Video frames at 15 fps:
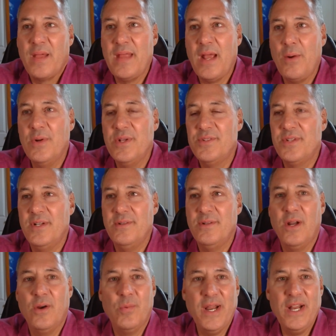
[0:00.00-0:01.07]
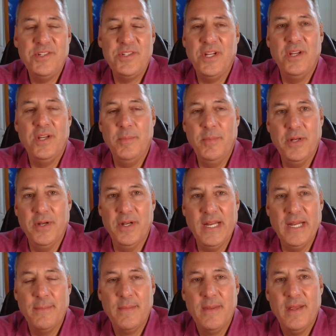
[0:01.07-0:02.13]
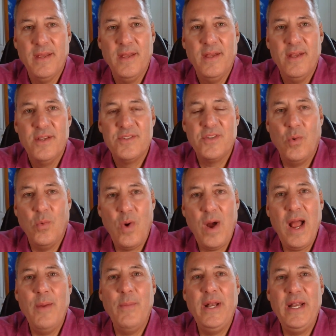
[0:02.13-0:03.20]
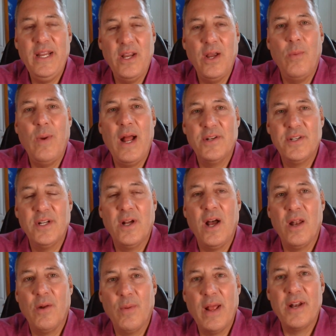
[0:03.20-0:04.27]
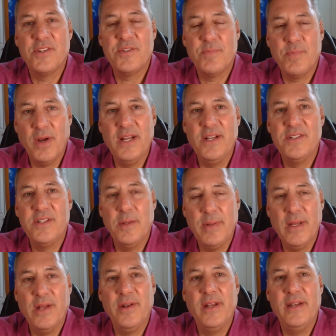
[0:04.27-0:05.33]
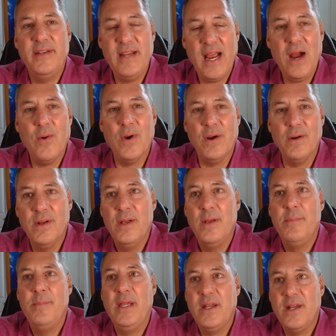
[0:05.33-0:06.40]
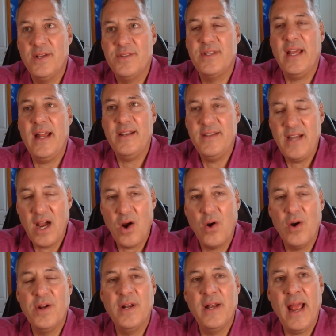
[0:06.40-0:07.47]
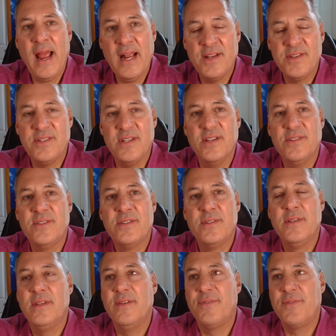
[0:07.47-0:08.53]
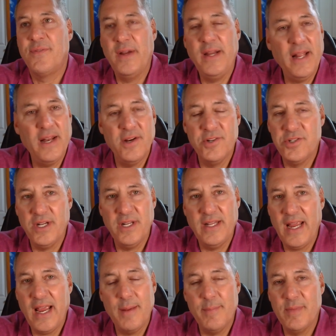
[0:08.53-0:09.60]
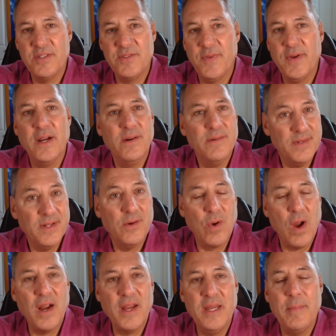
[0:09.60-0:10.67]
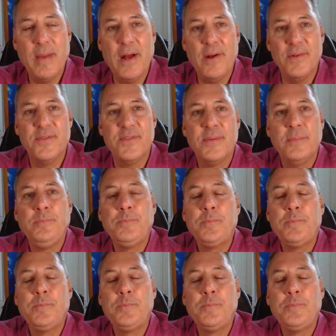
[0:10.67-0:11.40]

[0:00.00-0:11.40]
that was a ranching community. So why would he go out to Colorado Springs to build a tower? Because that tower could access the free energy in the atmosphere in the Rocky Mountains.